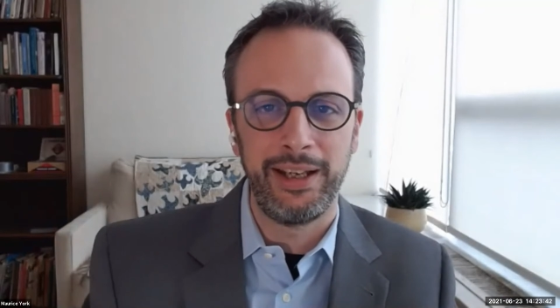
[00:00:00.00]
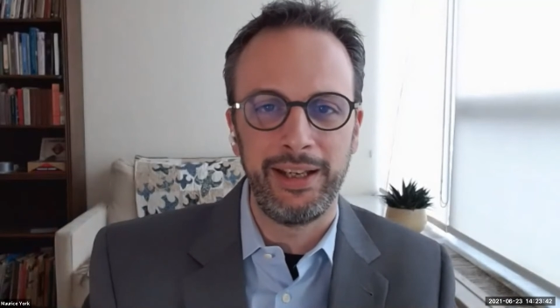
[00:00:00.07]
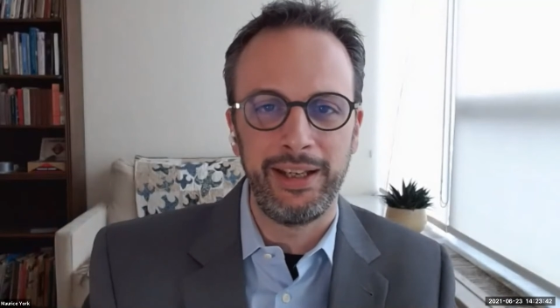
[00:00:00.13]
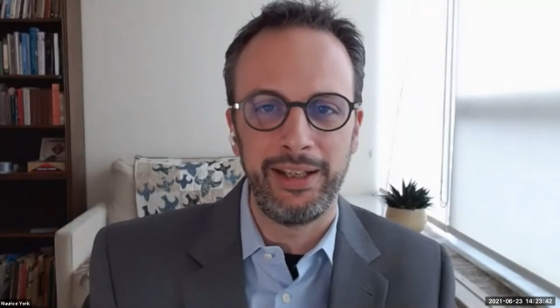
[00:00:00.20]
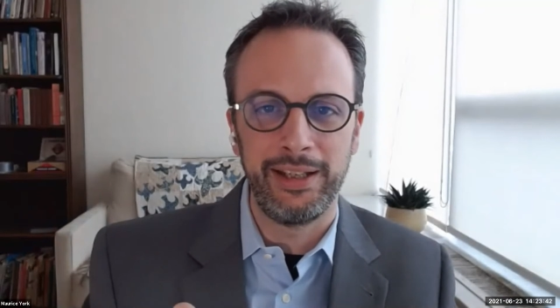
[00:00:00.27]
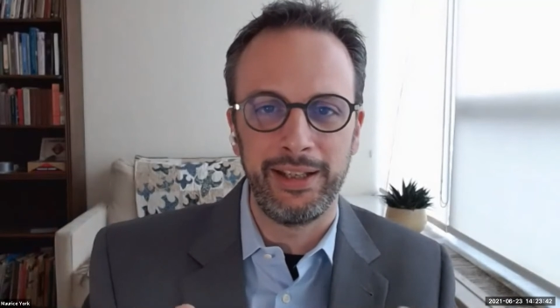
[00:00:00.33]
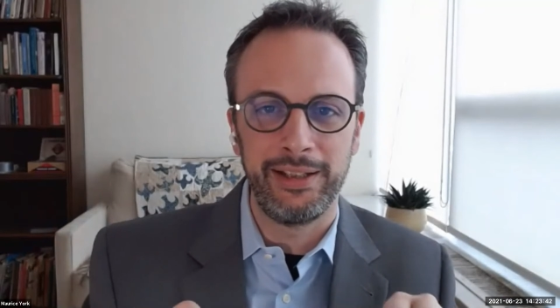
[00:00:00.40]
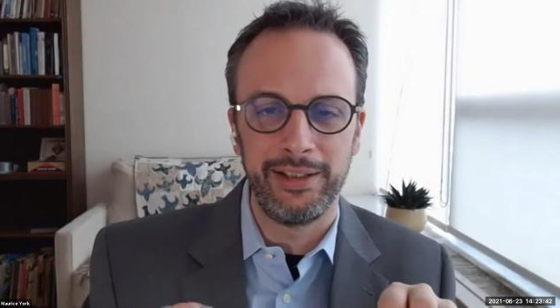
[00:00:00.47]

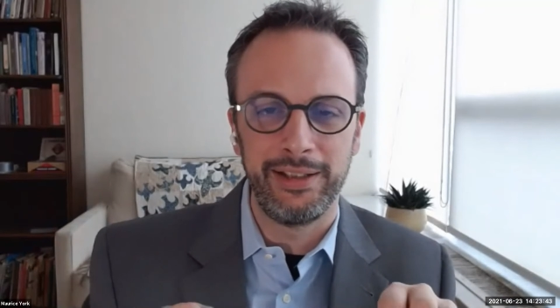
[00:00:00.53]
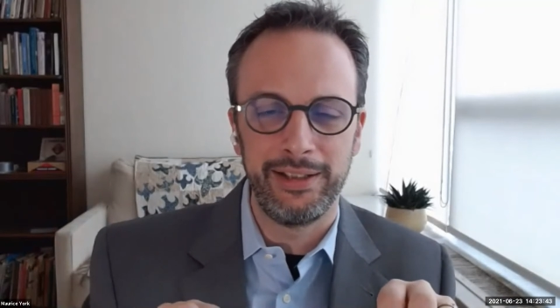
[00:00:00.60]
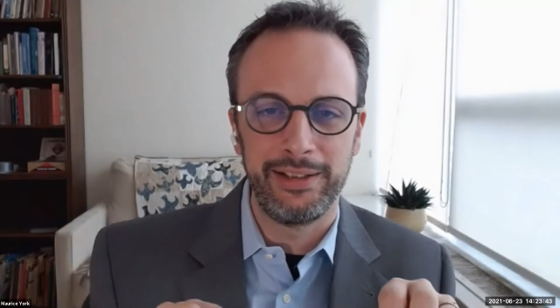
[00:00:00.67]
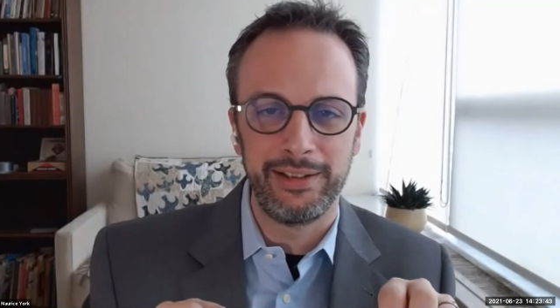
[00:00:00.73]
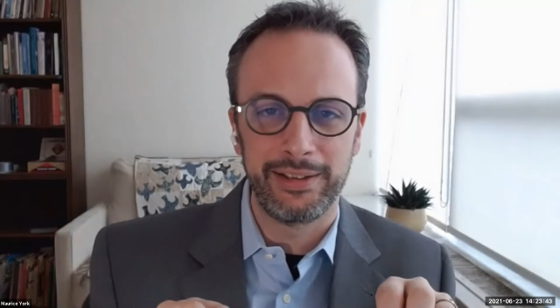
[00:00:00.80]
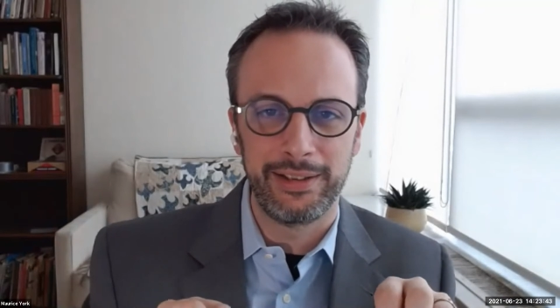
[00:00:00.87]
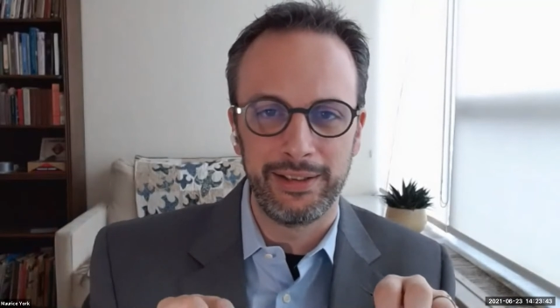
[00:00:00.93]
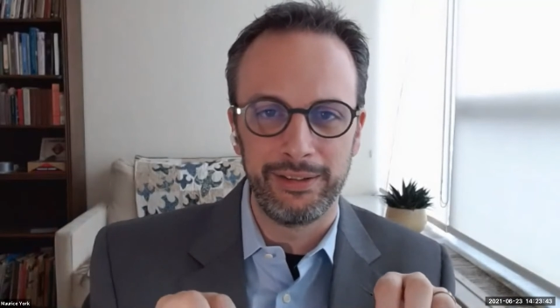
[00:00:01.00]
And
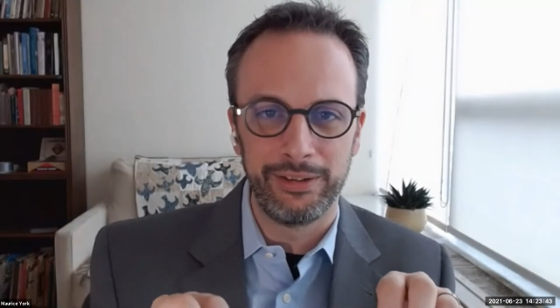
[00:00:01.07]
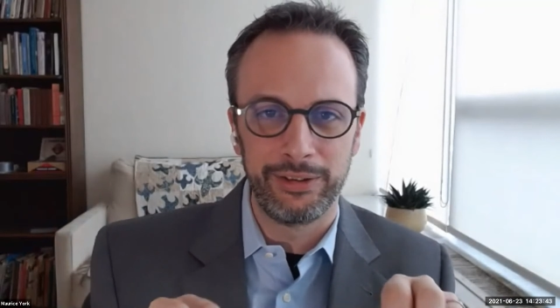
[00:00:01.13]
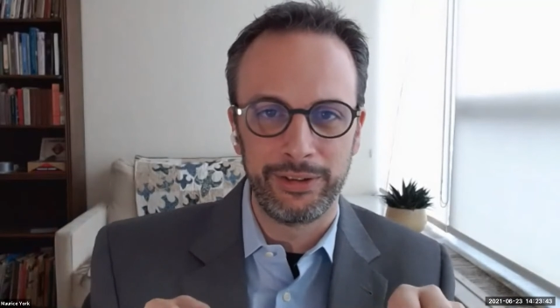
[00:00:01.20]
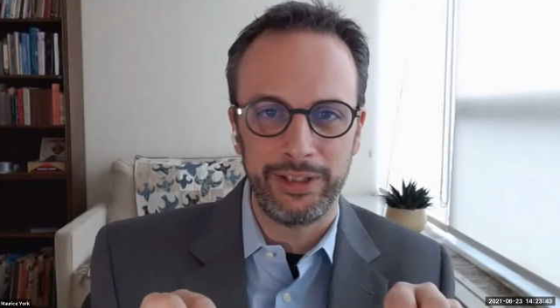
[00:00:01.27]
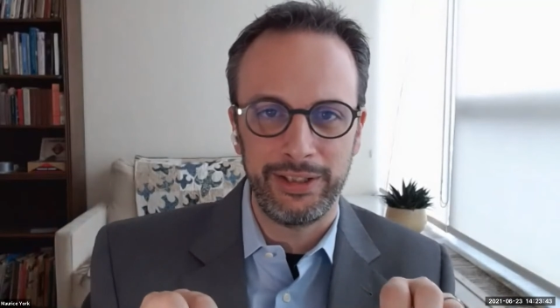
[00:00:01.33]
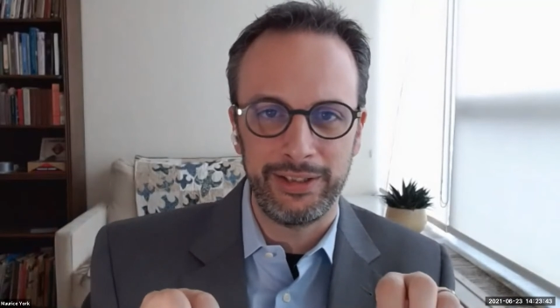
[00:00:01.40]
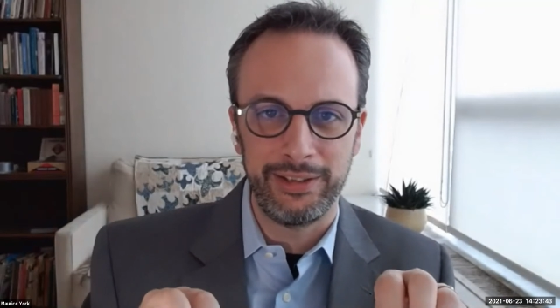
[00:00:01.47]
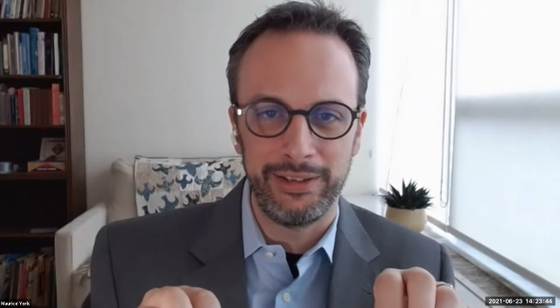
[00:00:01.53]
it's a
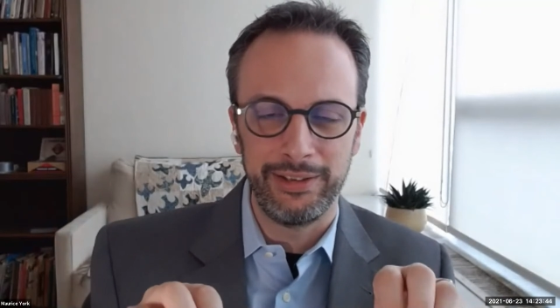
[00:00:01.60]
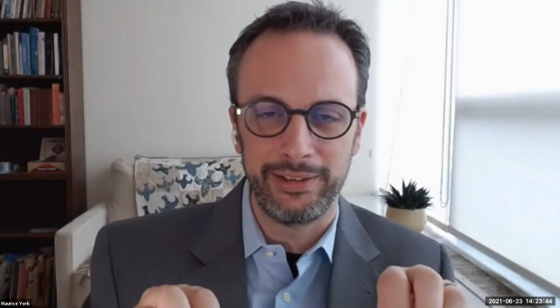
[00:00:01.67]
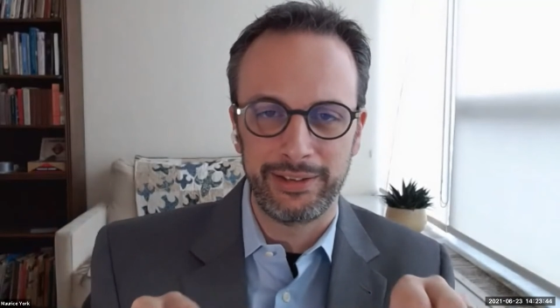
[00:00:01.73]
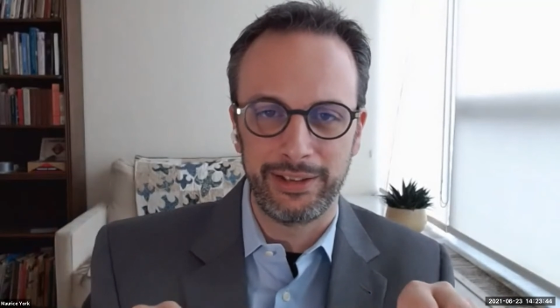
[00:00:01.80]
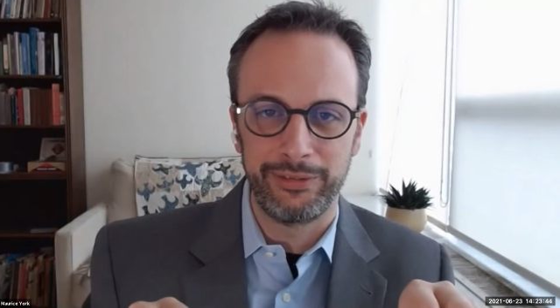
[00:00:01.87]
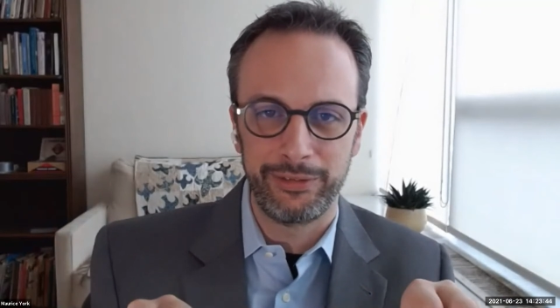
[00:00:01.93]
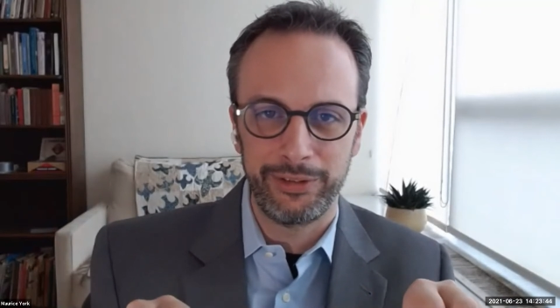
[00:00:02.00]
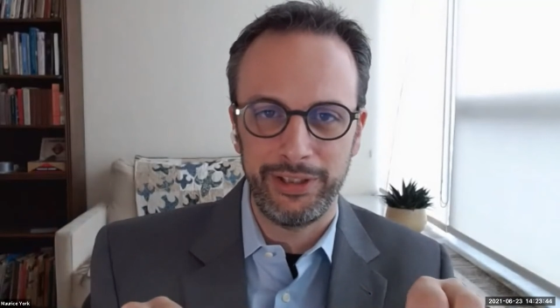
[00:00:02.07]
learning and
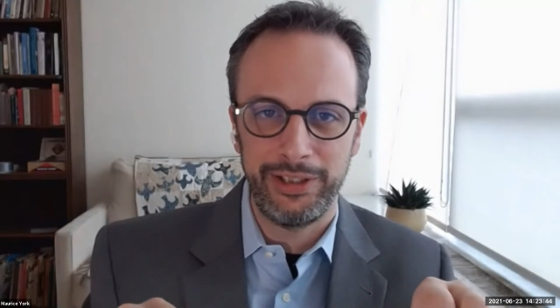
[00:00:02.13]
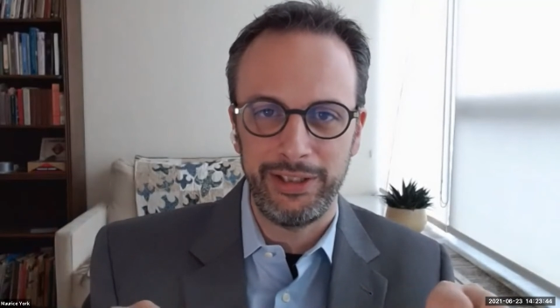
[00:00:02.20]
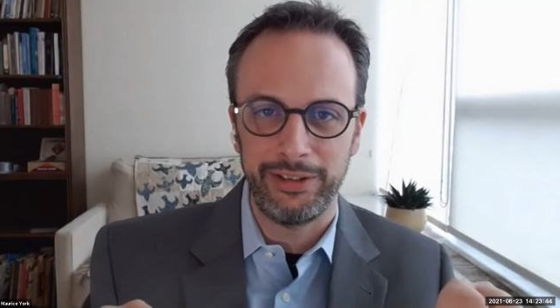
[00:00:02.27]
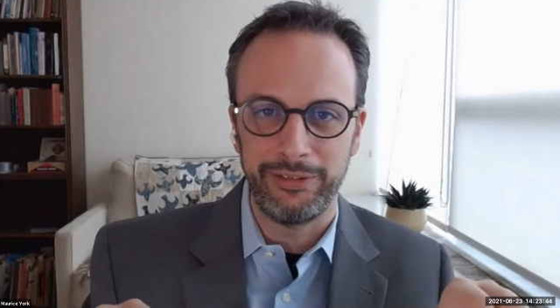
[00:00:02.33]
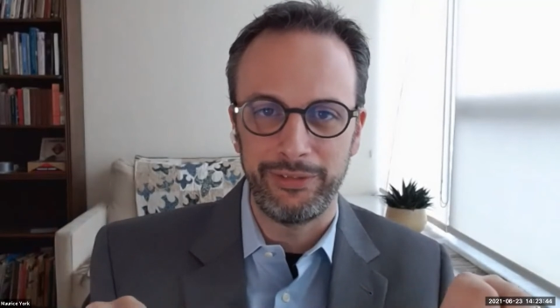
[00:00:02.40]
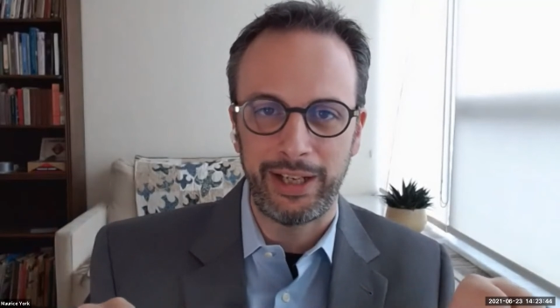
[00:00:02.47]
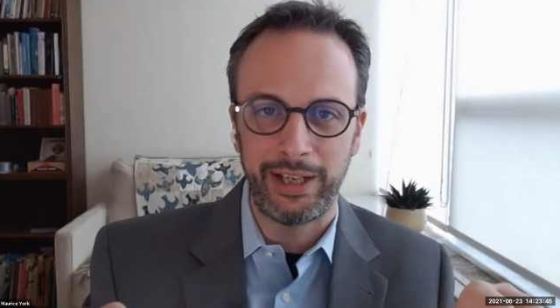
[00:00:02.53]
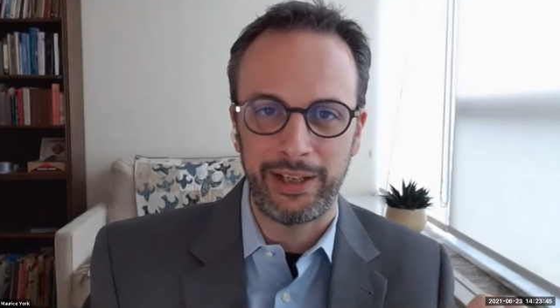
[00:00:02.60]
discovery
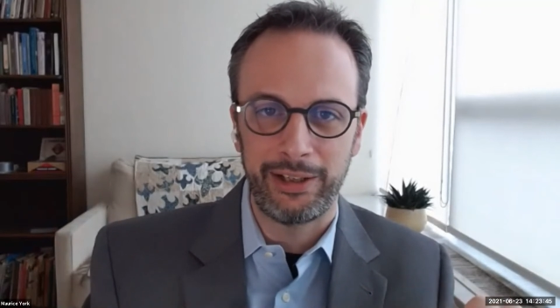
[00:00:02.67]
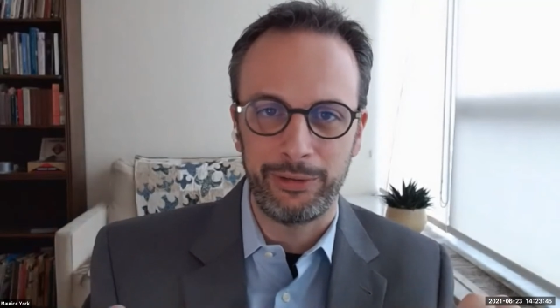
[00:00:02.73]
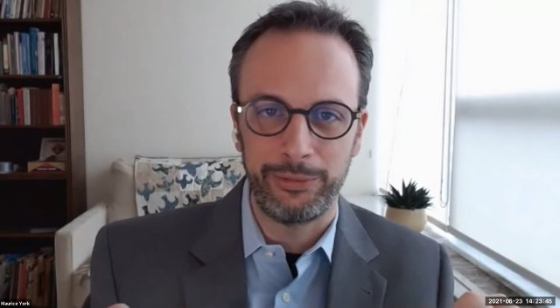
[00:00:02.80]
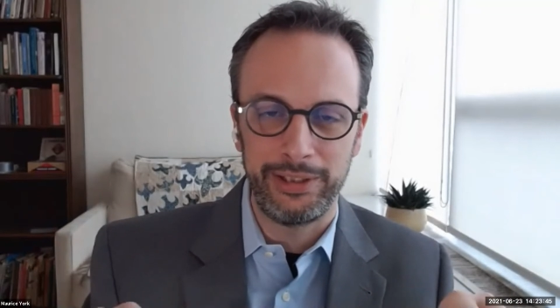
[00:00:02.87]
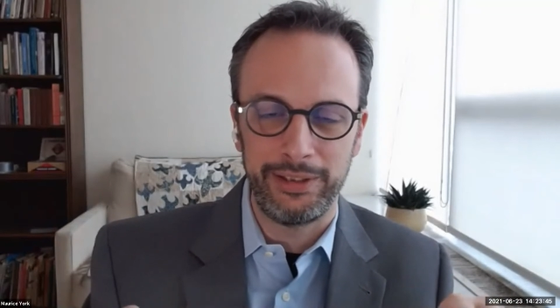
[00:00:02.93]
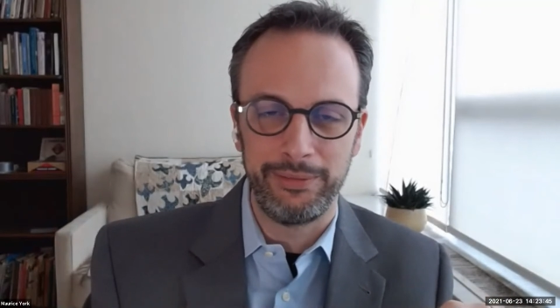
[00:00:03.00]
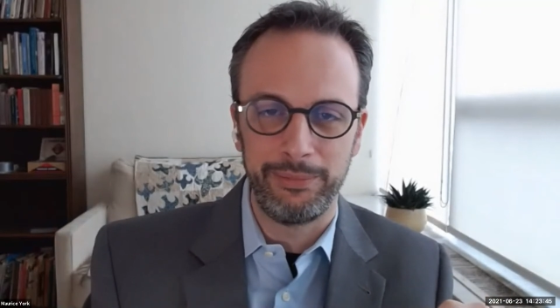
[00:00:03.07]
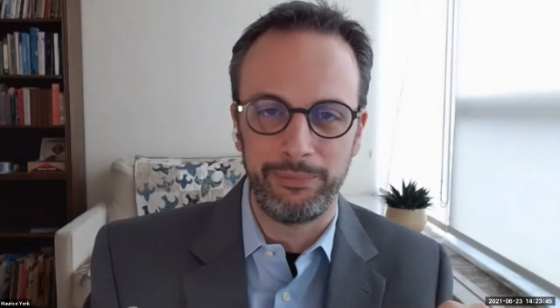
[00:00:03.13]
of how we